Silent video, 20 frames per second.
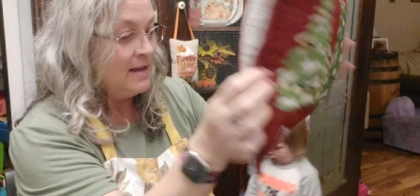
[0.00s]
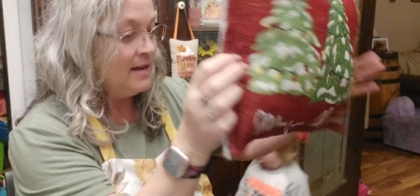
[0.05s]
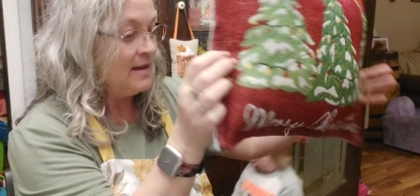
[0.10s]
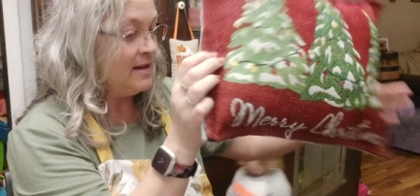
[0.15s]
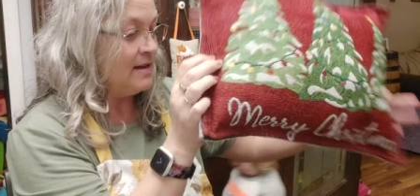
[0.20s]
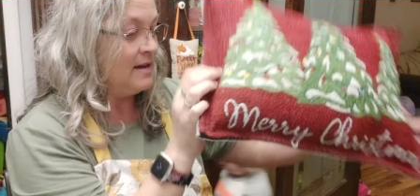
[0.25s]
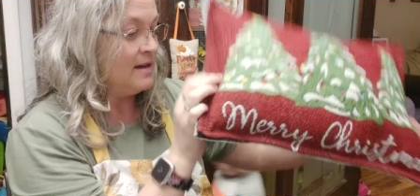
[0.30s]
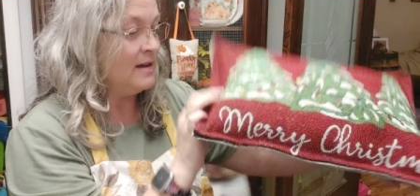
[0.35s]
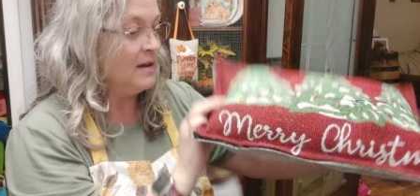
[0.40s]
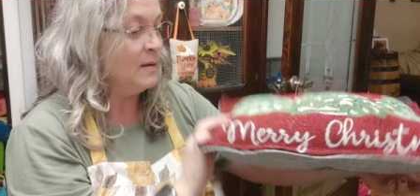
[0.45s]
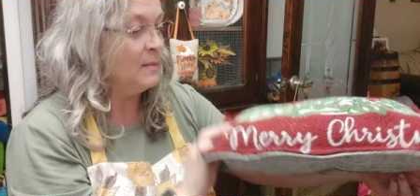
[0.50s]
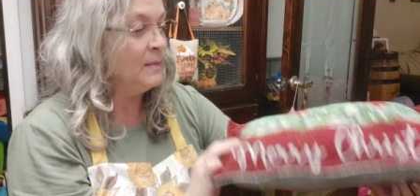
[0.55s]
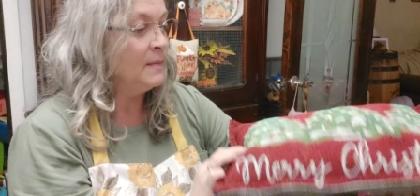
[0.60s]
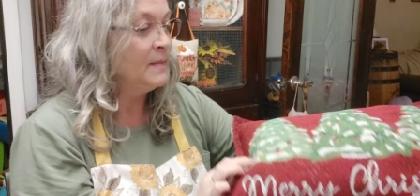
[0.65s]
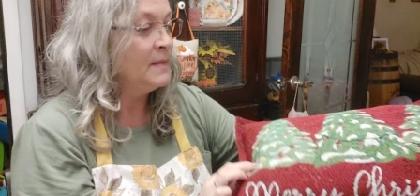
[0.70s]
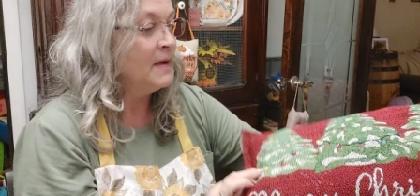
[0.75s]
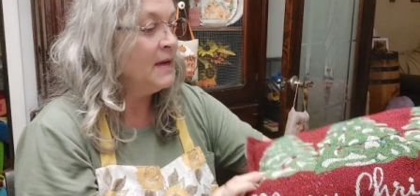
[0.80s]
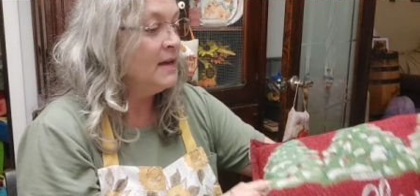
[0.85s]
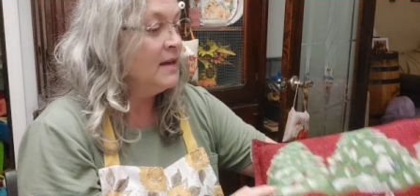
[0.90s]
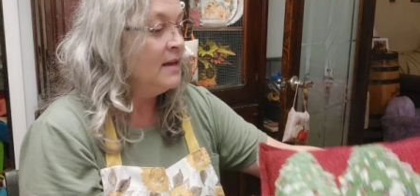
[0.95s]
Um,
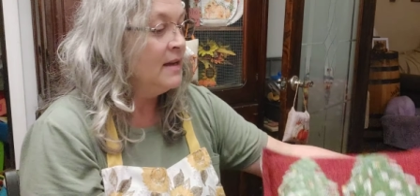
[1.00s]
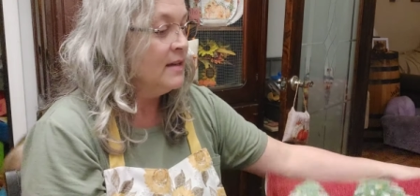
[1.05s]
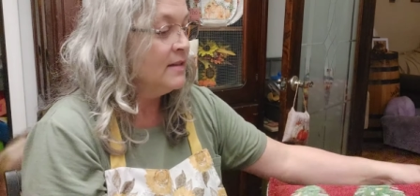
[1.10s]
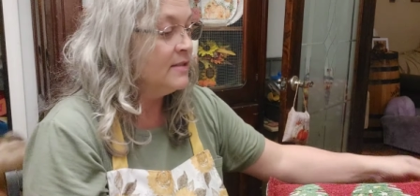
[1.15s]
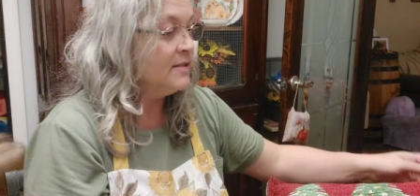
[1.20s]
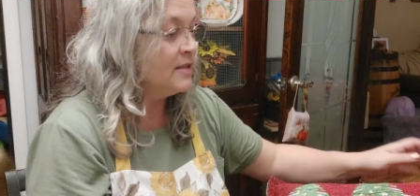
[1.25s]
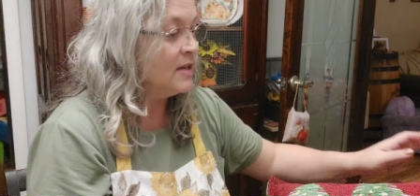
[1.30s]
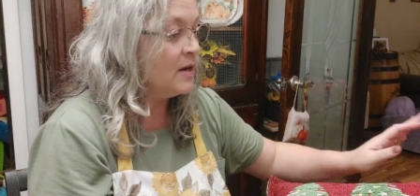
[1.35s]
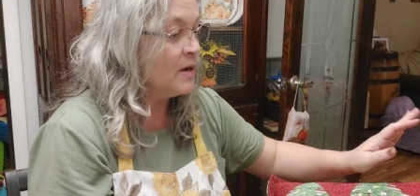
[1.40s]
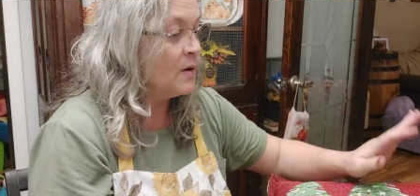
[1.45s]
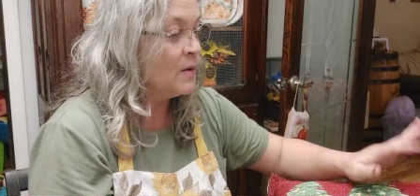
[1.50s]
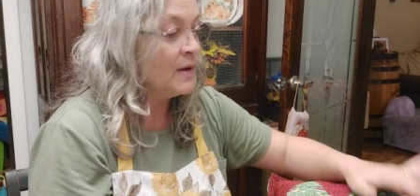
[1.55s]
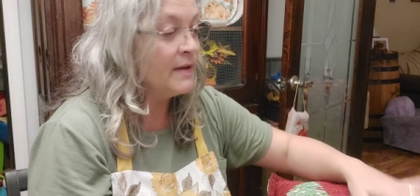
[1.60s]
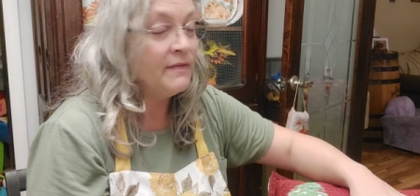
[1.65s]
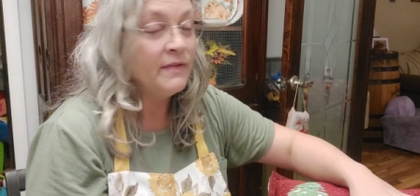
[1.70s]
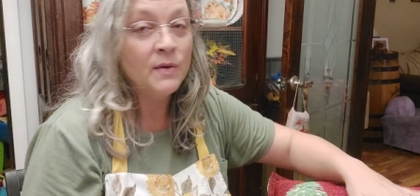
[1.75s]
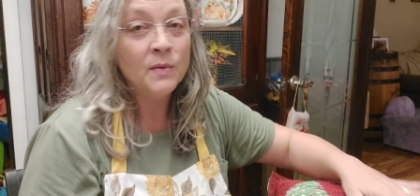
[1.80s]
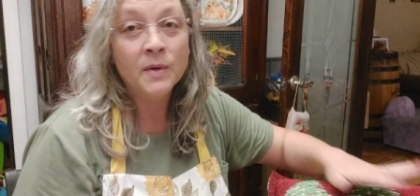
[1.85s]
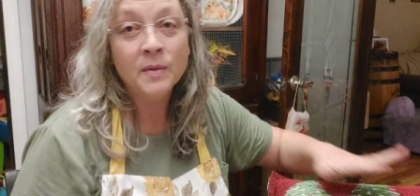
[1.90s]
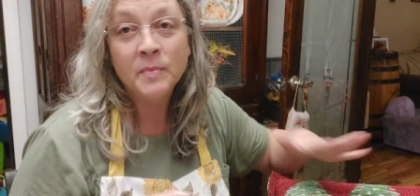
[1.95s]
so
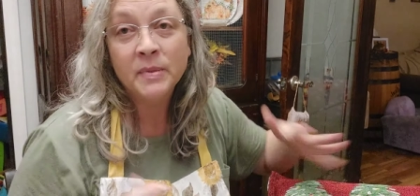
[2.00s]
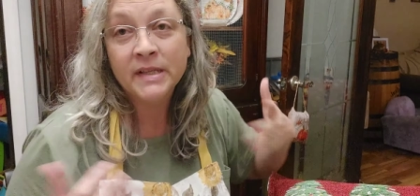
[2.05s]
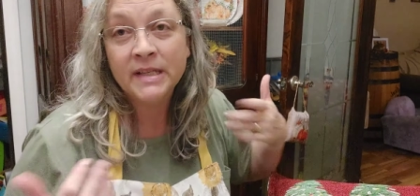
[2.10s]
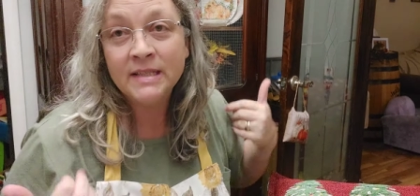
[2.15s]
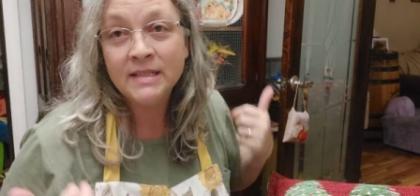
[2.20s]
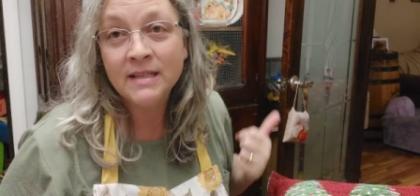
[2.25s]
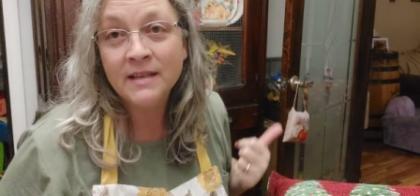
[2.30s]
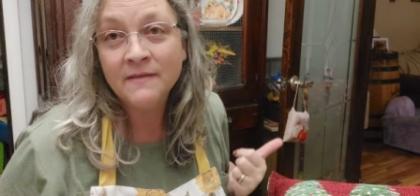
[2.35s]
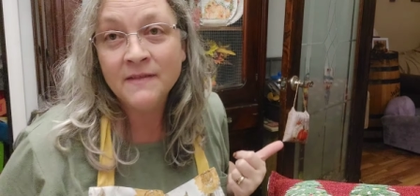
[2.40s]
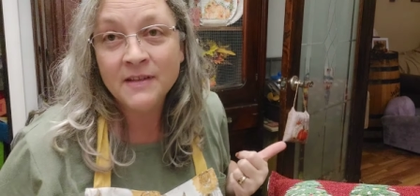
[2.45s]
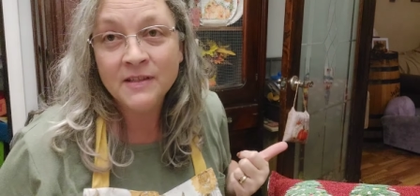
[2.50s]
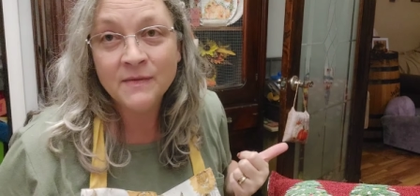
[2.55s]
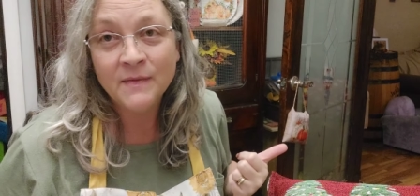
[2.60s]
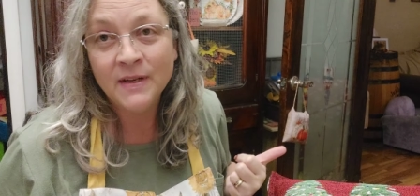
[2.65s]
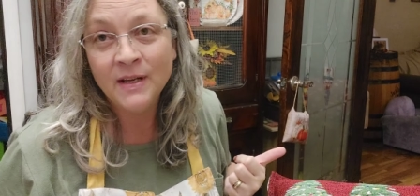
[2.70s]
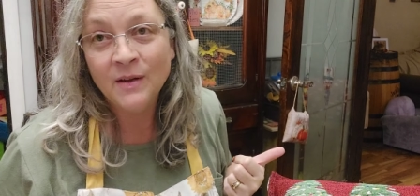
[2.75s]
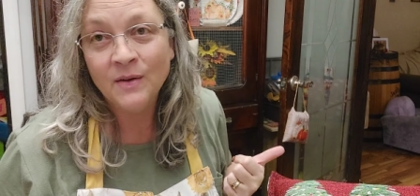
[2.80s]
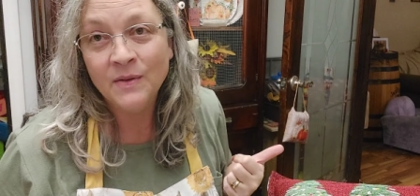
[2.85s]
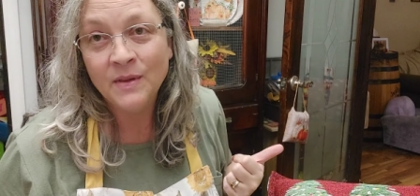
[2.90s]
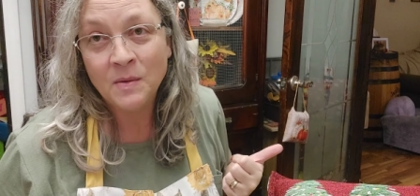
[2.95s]
if you would please give this
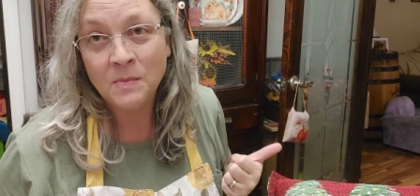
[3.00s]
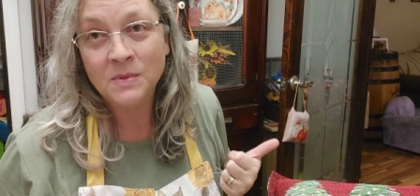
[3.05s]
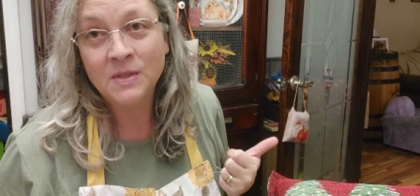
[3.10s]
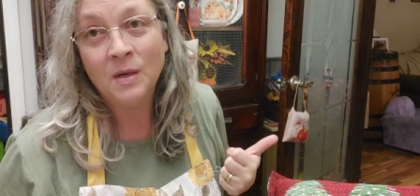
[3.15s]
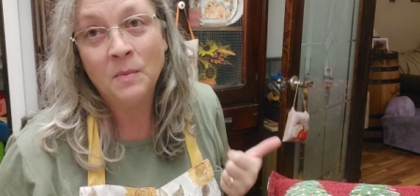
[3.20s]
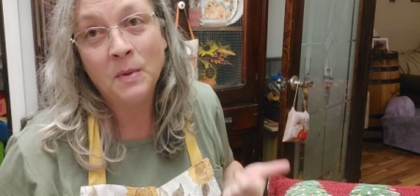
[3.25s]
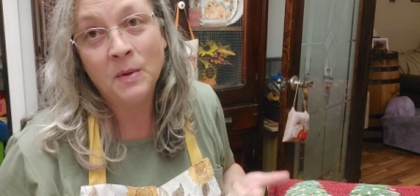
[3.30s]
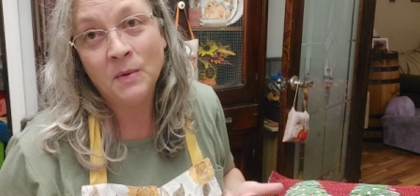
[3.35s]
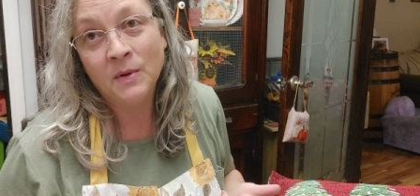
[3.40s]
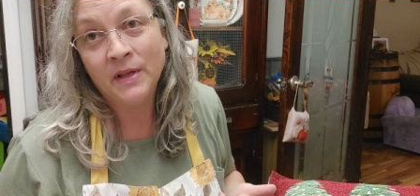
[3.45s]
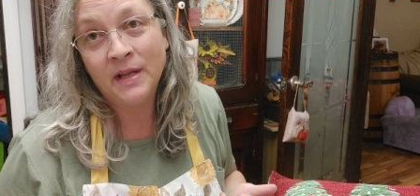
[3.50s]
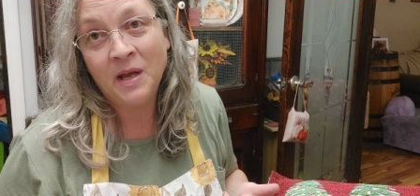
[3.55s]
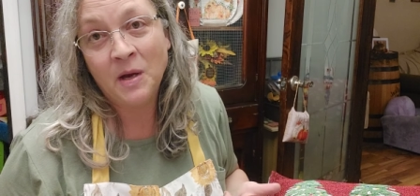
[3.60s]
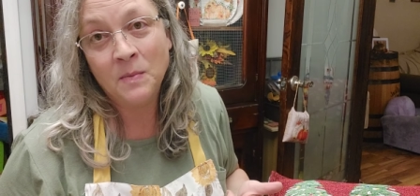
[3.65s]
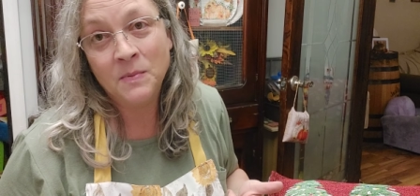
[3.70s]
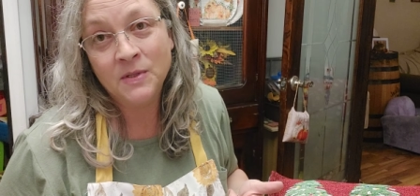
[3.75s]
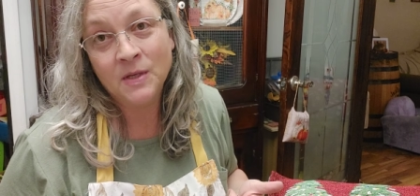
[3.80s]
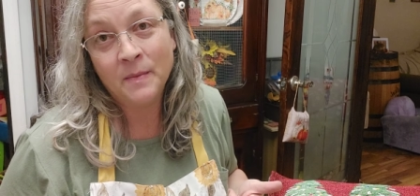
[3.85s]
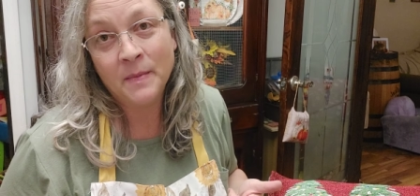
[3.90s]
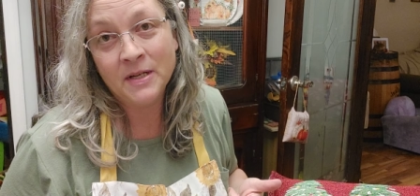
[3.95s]
video a thumbs up, it really
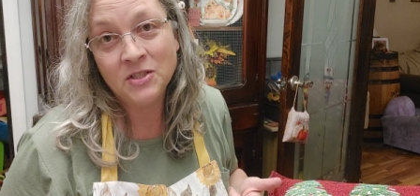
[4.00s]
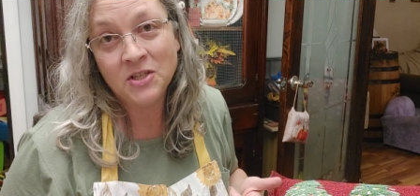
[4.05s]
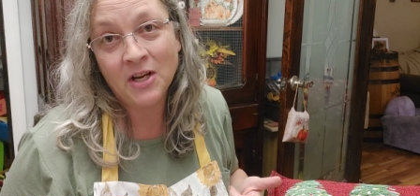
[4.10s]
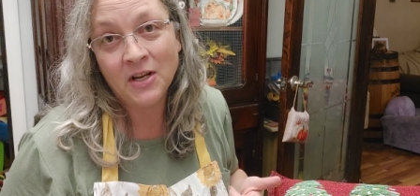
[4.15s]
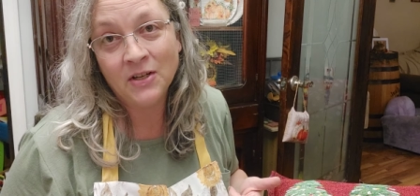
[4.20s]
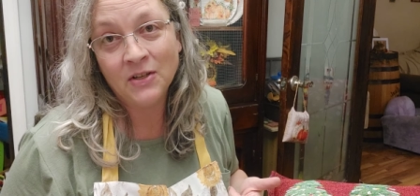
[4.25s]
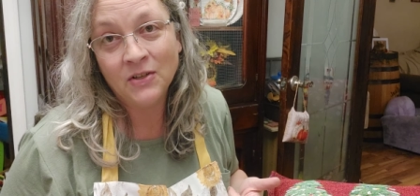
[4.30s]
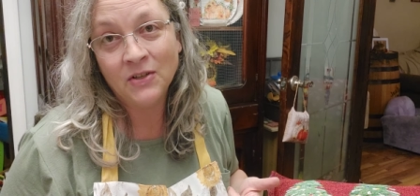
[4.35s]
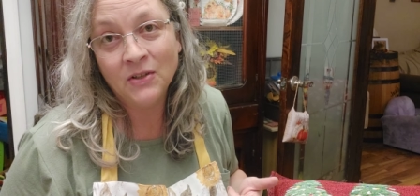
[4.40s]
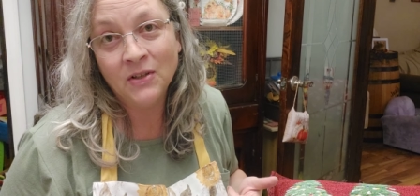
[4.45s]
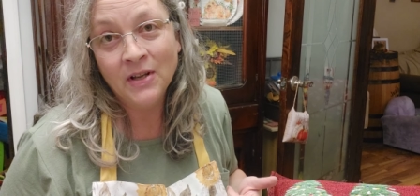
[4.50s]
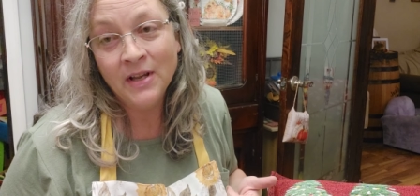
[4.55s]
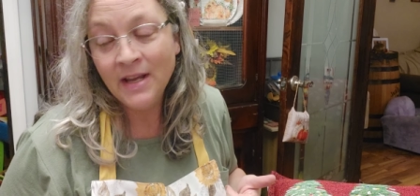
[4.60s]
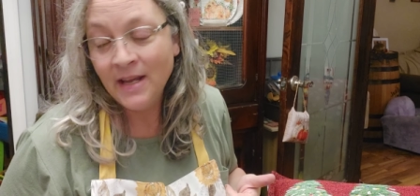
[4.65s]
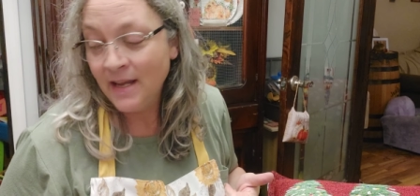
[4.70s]
helps out my channel.